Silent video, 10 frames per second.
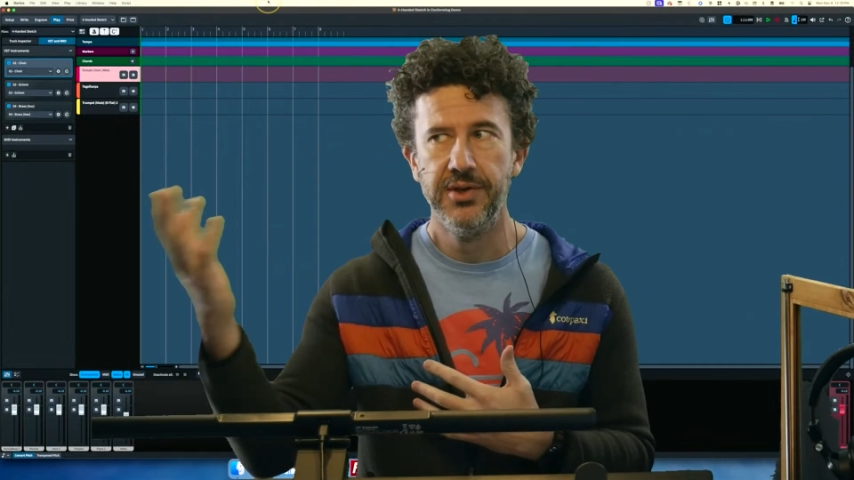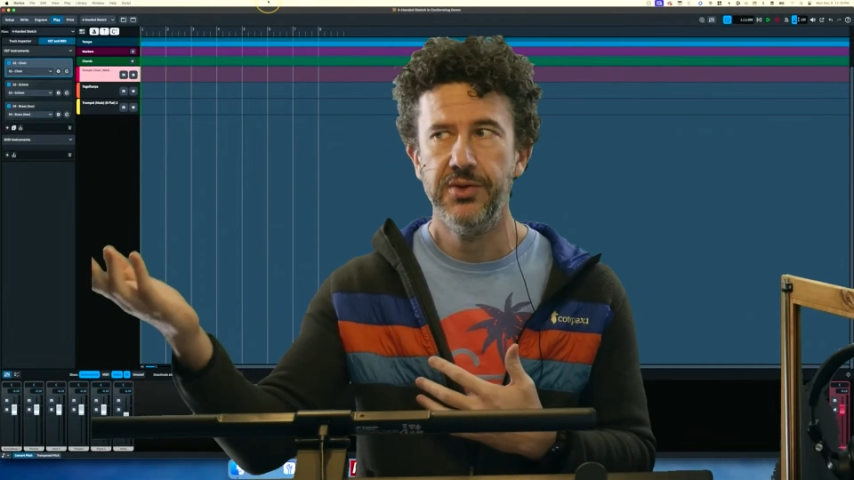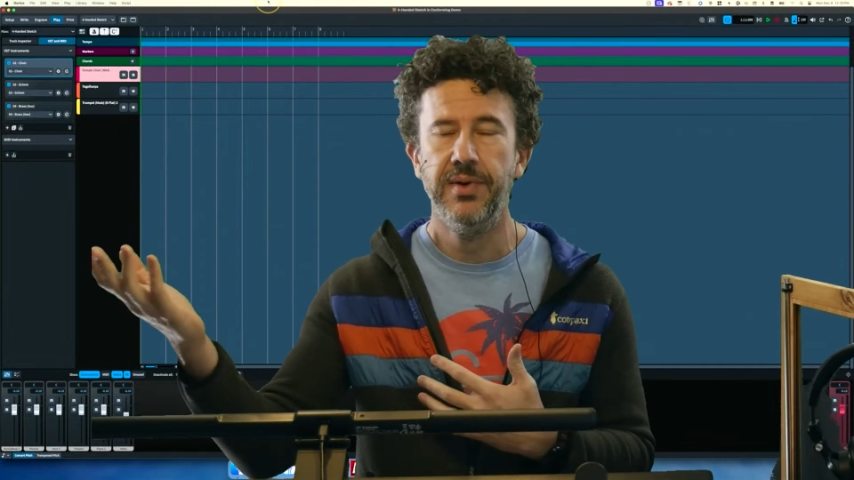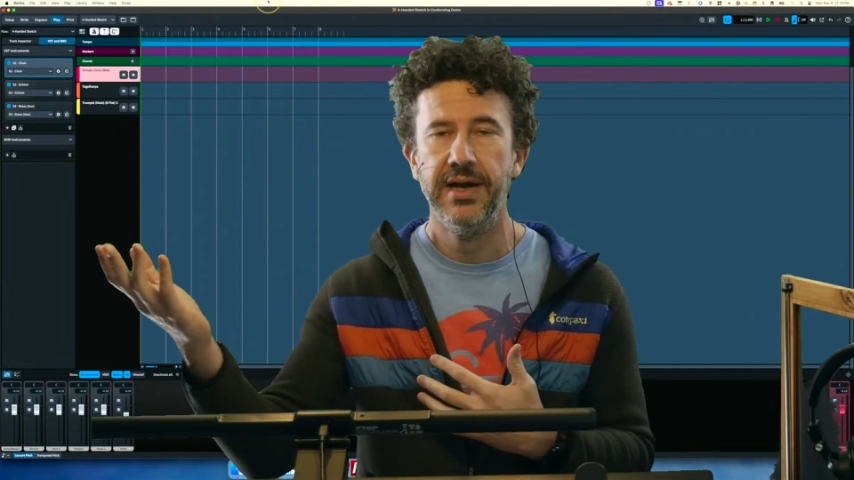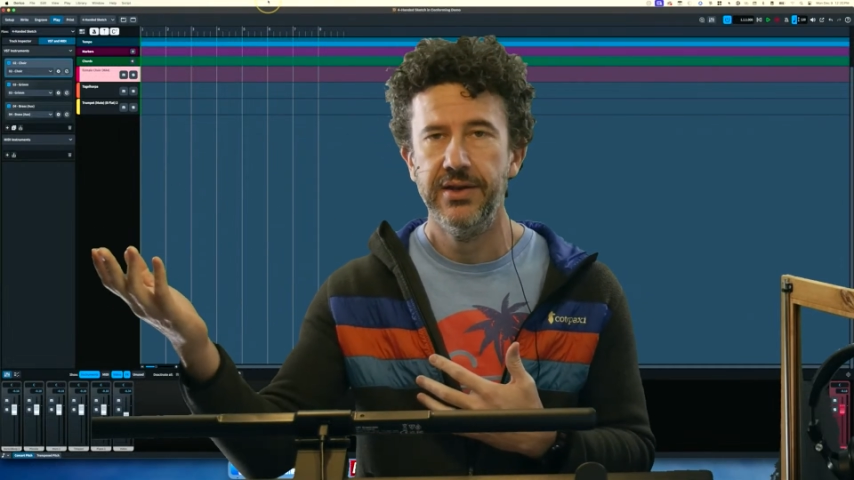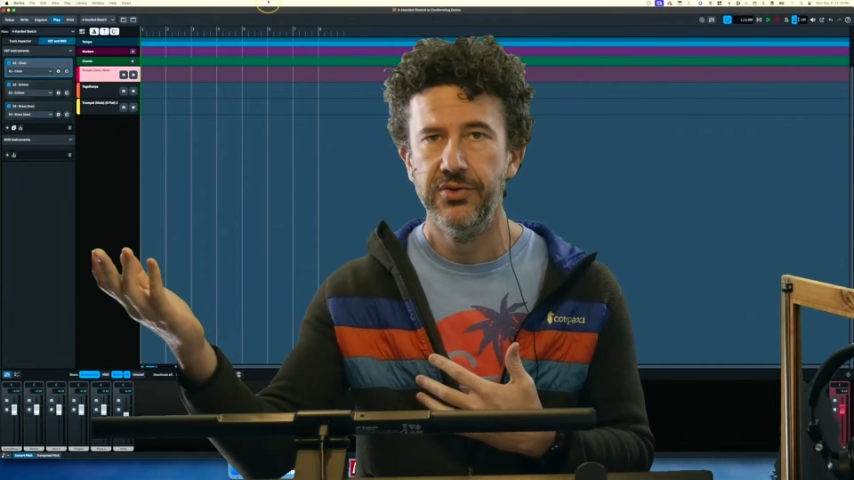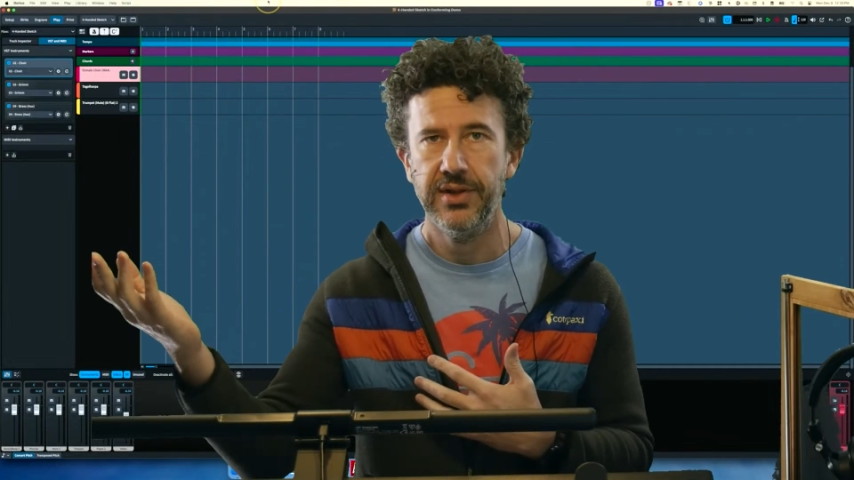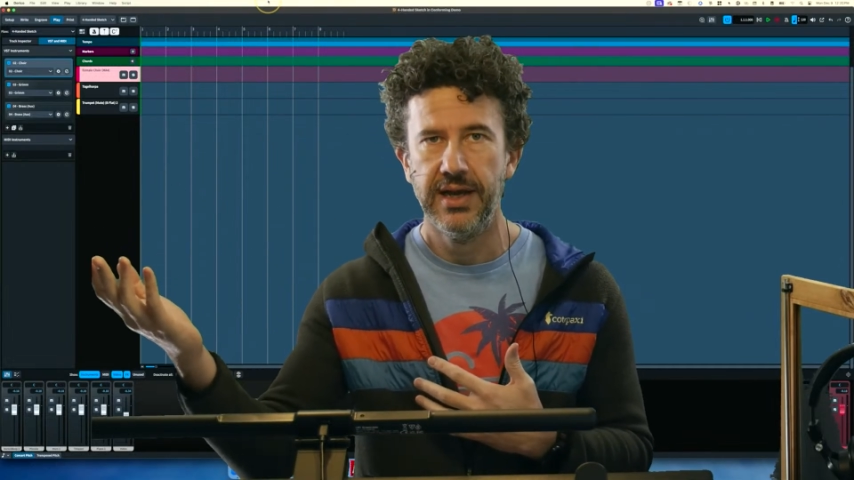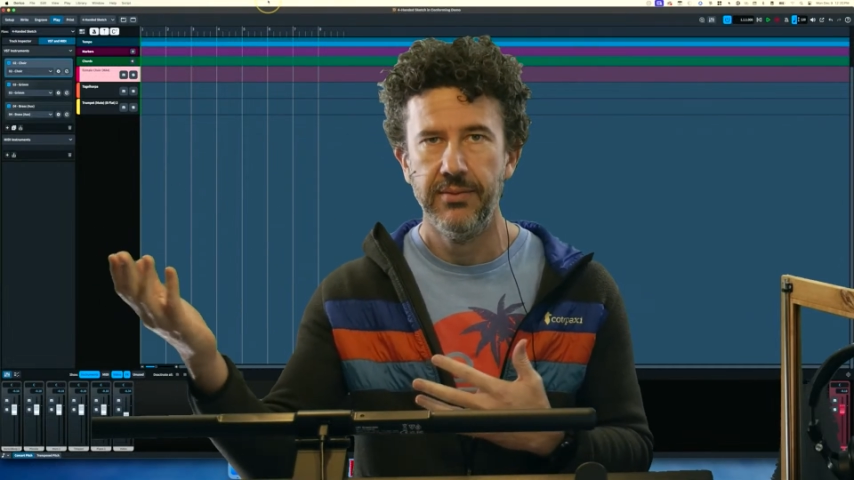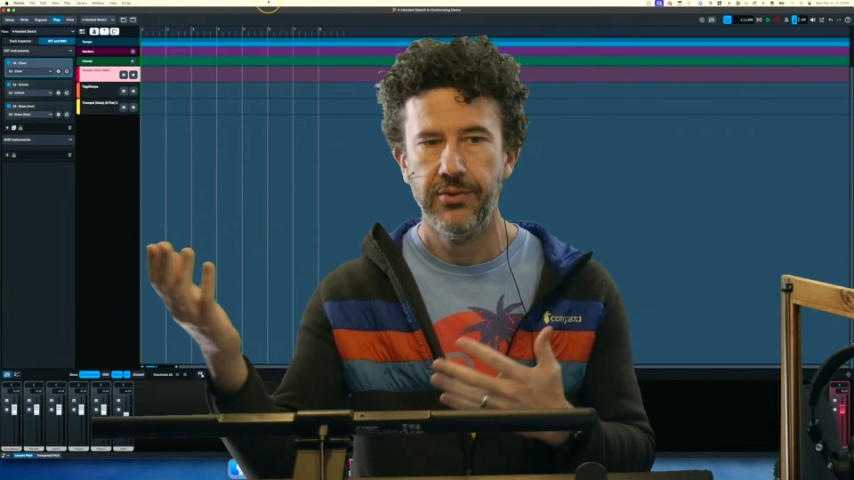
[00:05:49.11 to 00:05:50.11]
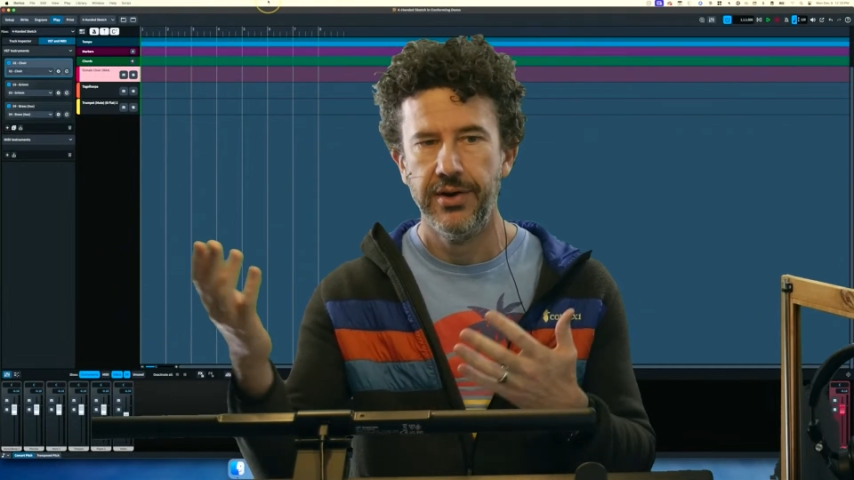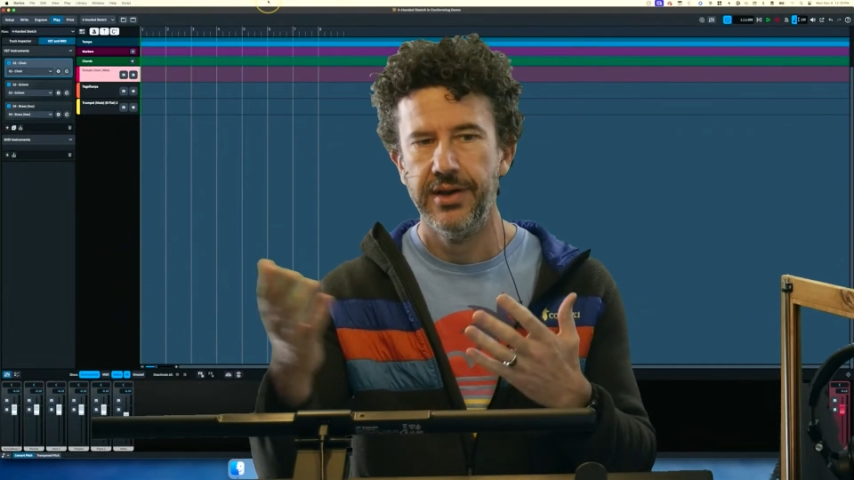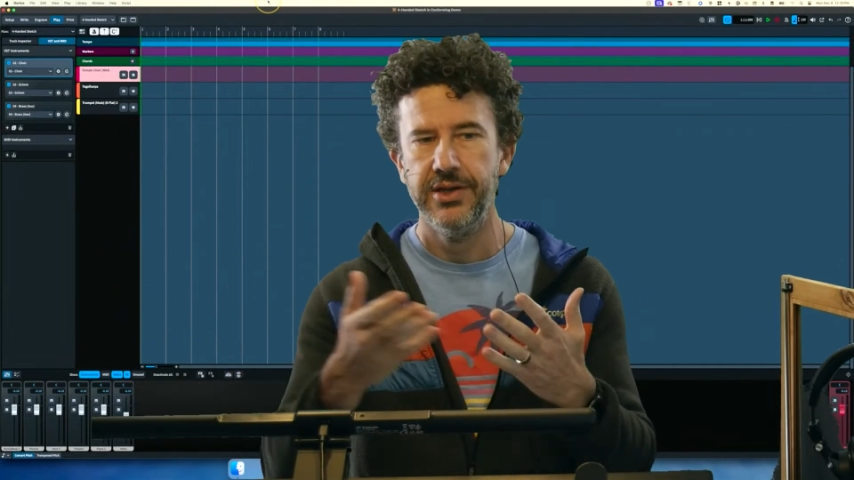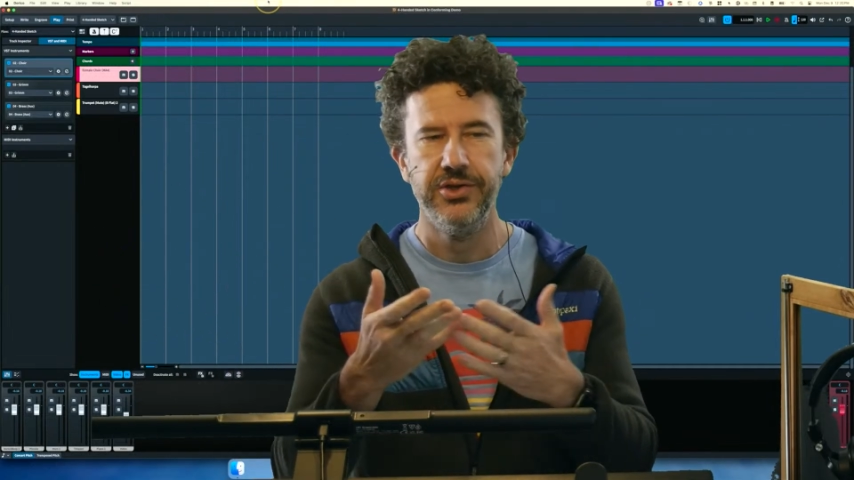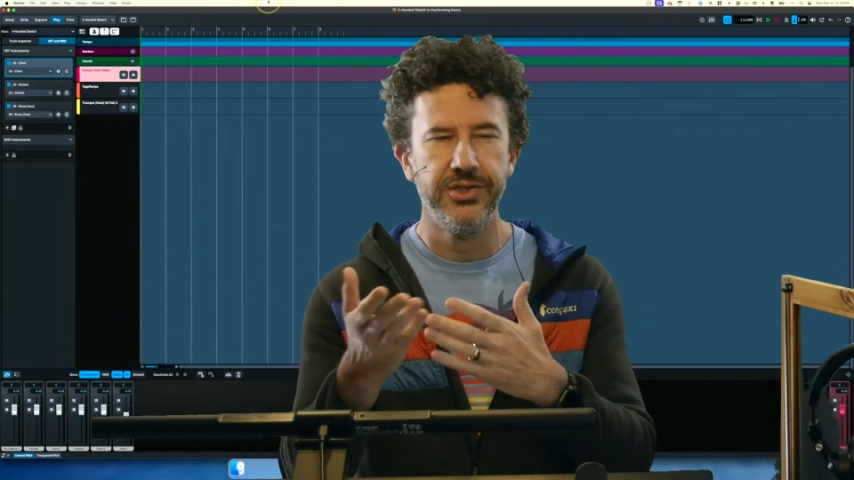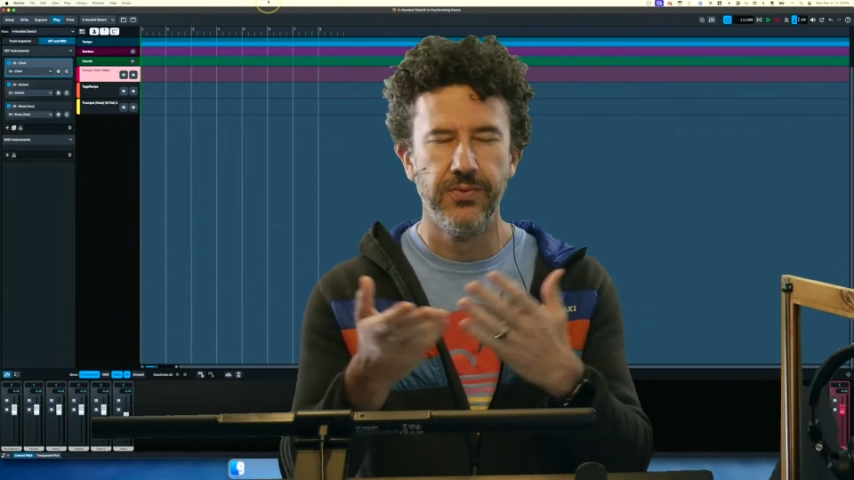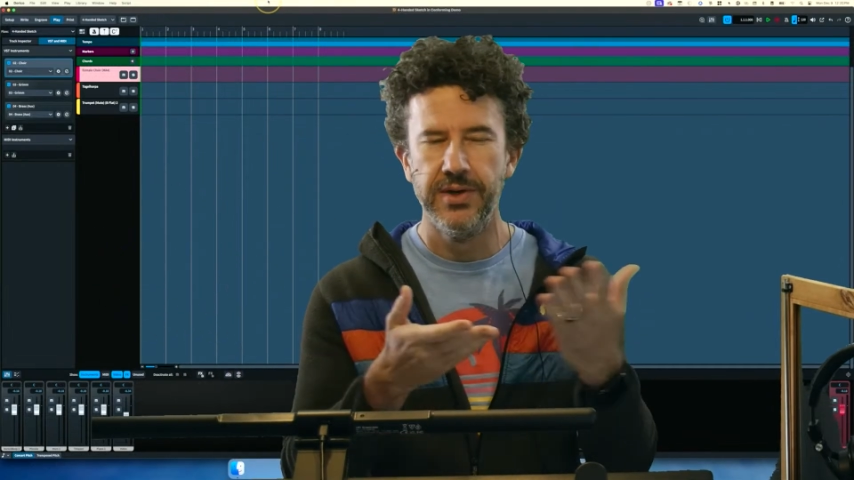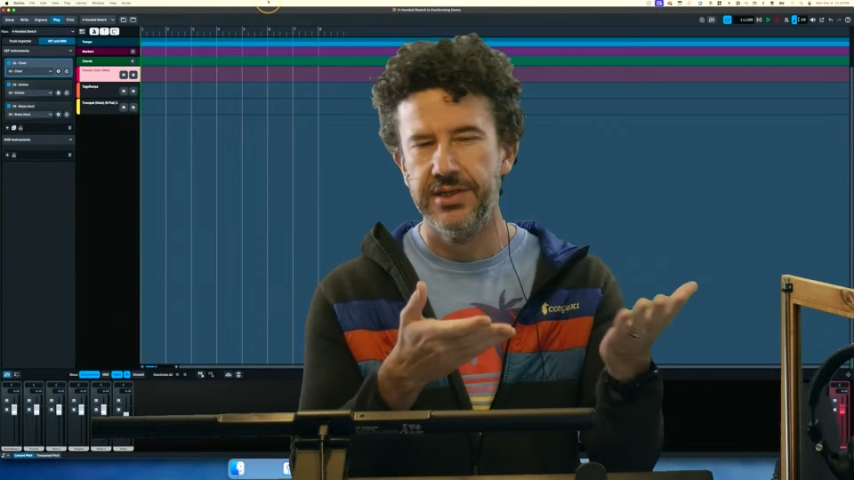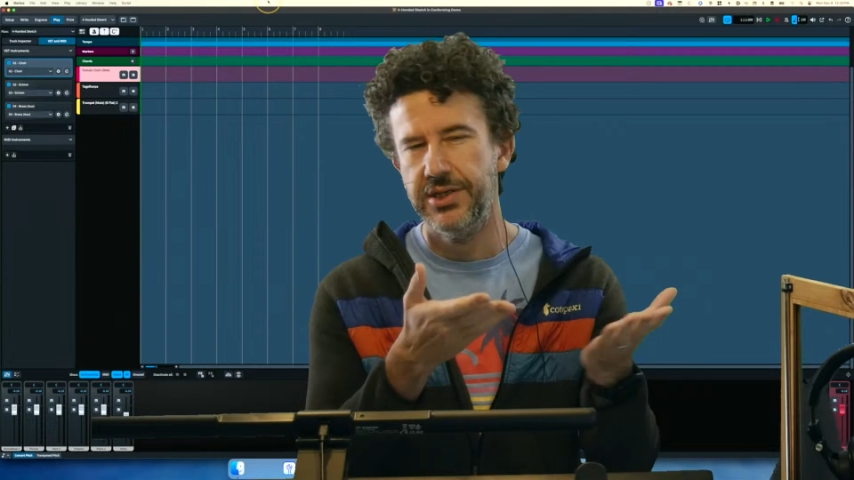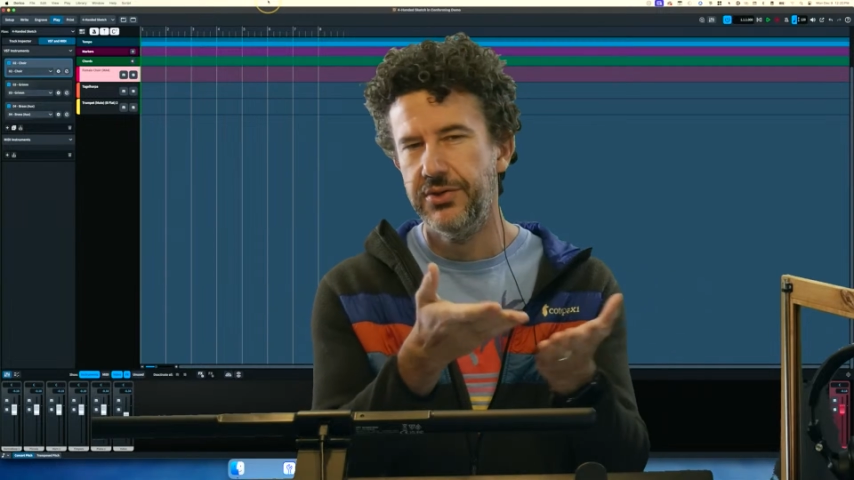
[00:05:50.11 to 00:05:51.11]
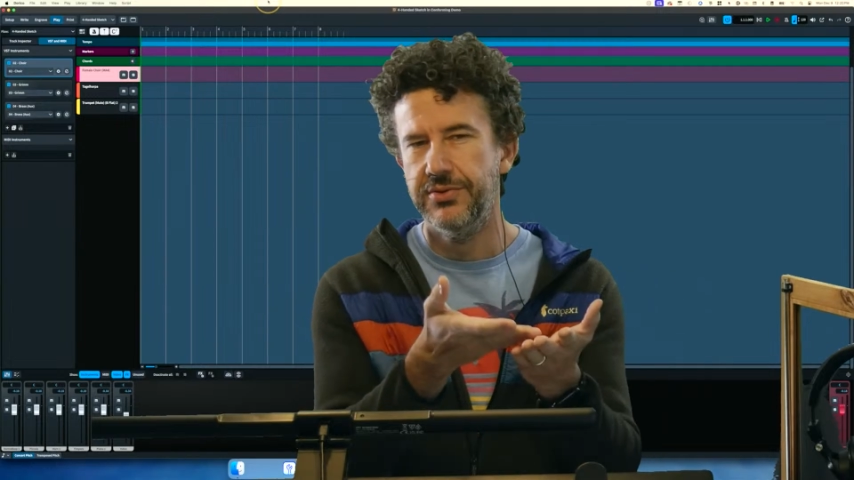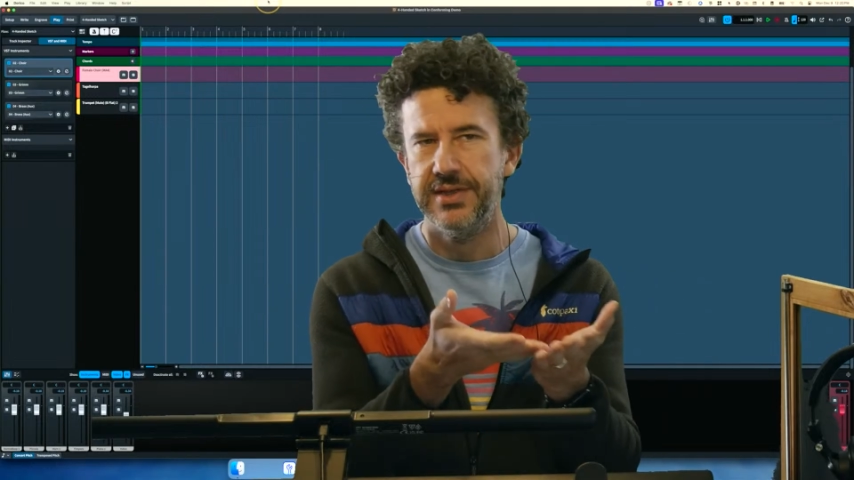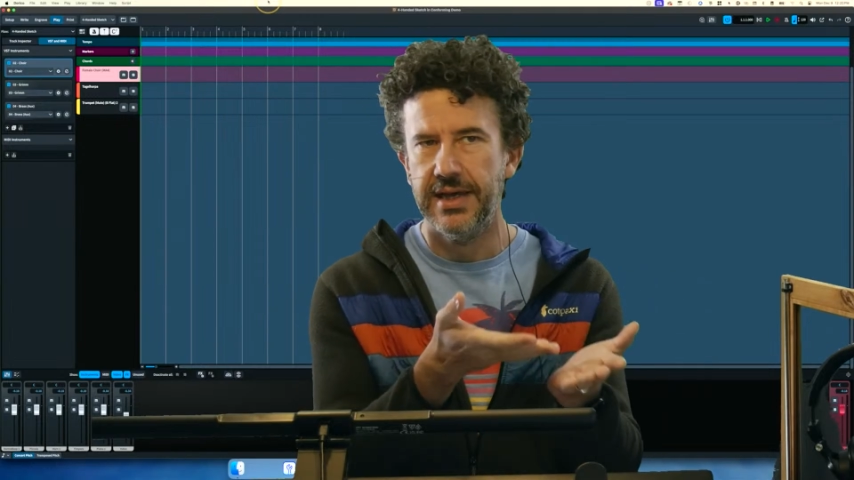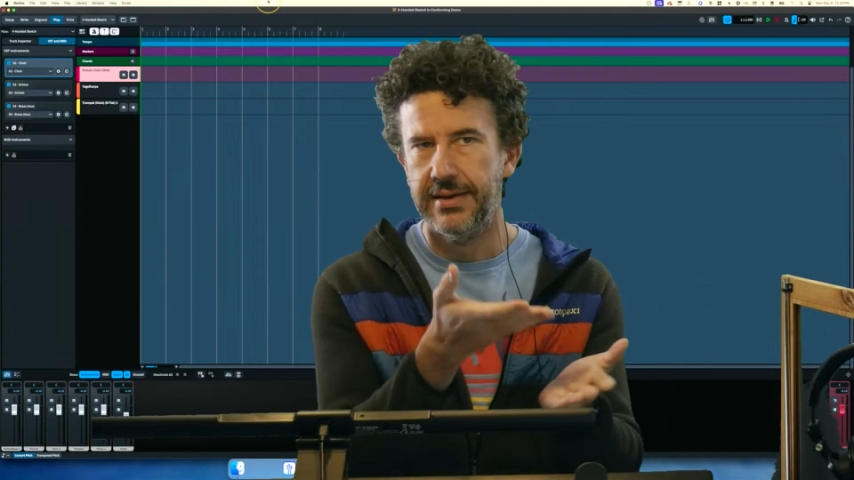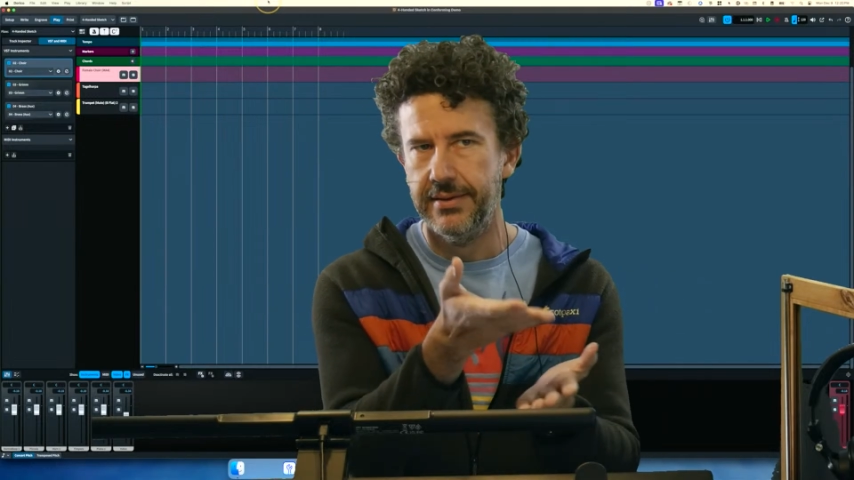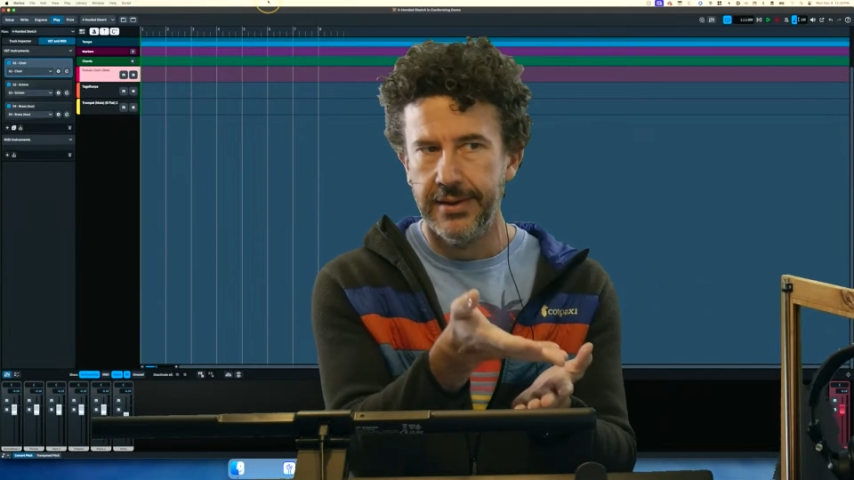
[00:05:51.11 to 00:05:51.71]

You buy a new library and you just wanted to use that,